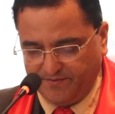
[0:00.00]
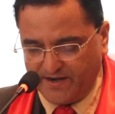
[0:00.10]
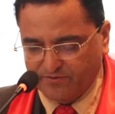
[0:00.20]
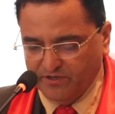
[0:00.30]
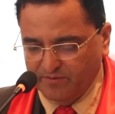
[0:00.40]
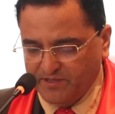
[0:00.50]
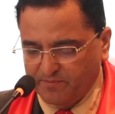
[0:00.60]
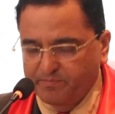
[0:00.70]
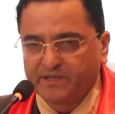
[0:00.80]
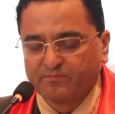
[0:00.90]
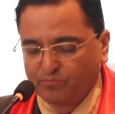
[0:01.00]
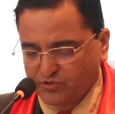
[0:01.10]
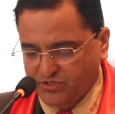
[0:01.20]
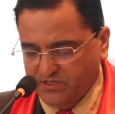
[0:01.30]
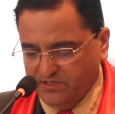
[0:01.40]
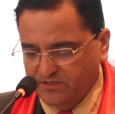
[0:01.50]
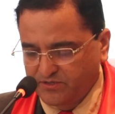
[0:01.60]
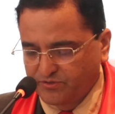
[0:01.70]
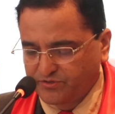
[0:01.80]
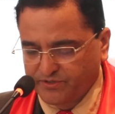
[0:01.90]
That will be the big boost
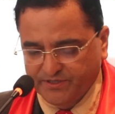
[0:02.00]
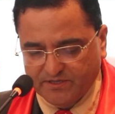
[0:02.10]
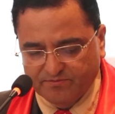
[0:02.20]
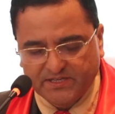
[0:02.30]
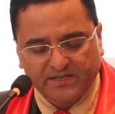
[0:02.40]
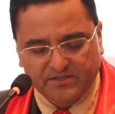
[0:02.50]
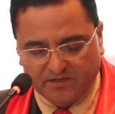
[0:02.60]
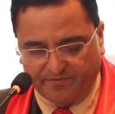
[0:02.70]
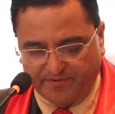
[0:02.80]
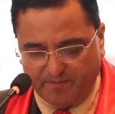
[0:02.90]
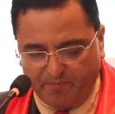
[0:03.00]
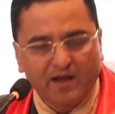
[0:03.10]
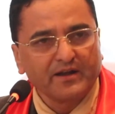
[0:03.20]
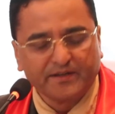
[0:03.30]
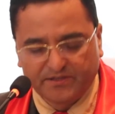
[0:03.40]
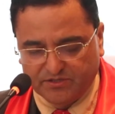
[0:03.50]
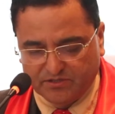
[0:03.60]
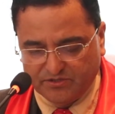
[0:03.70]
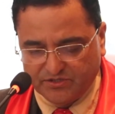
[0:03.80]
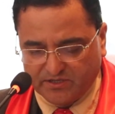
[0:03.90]
to tourism sector of Nepal
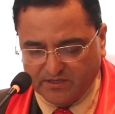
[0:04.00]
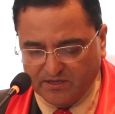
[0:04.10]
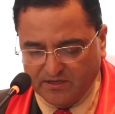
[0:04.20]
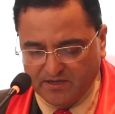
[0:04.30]
in general